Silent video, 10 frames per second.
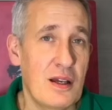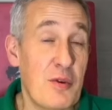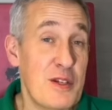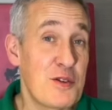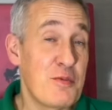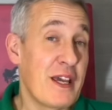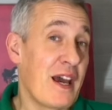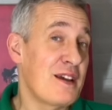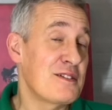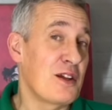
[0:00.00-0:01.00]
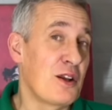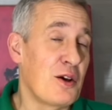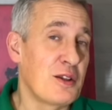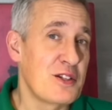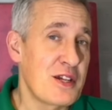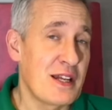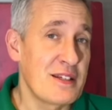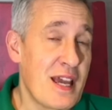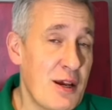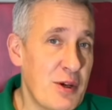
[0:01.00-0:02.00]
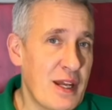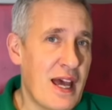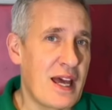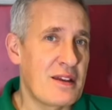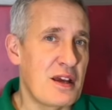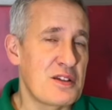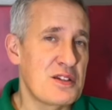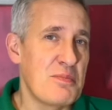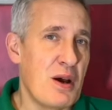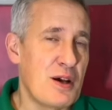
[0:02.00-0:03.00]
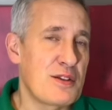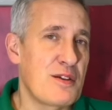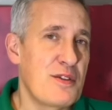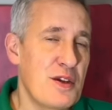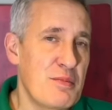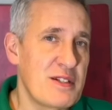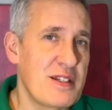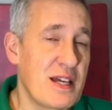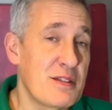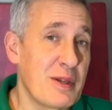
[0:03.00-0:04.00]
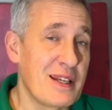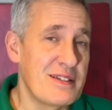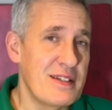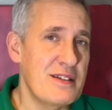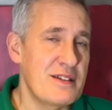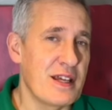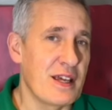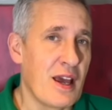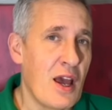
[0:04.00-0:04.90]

Question we get asked a lot on the channel is how can I add a smart thermostat to an existing